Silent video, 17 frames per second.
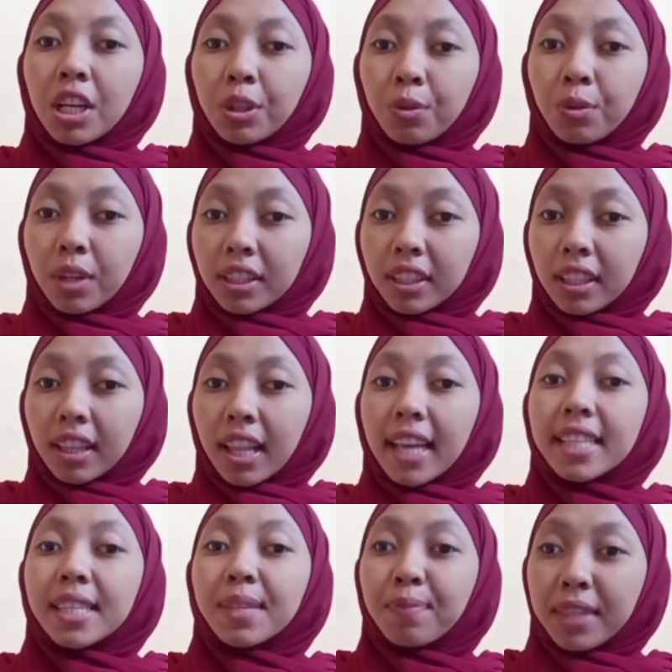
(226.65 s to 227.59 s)
to
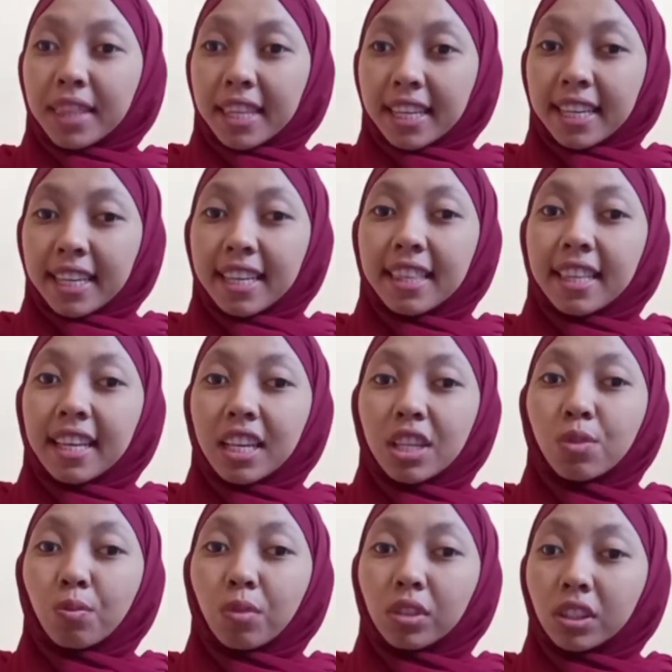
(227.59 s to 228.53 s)
analyze meaning in
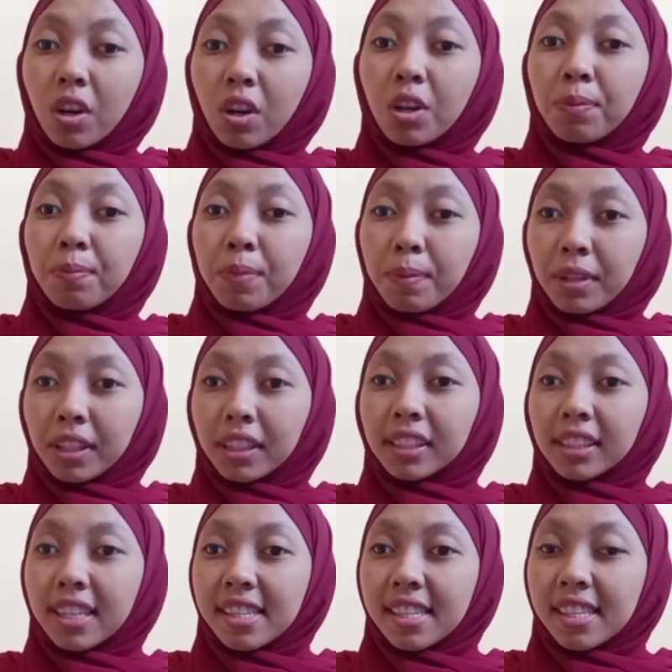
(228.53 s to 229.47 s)
his work on Bible
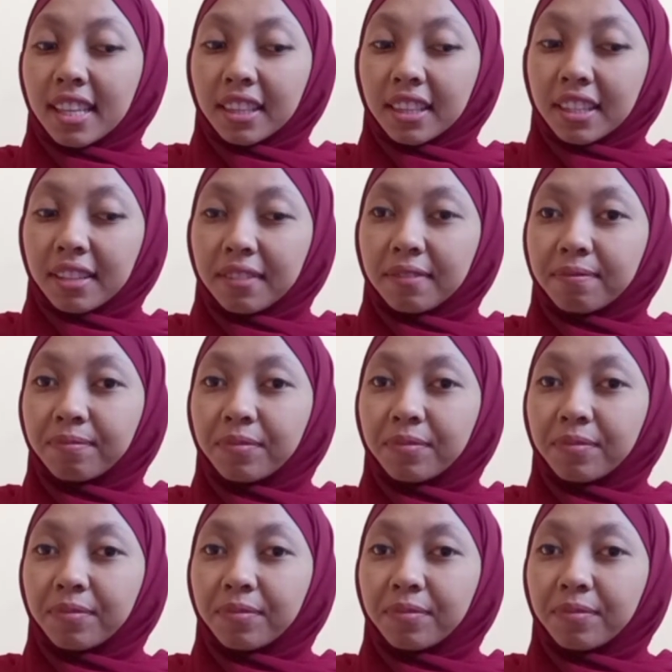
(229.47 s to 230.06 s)
translating.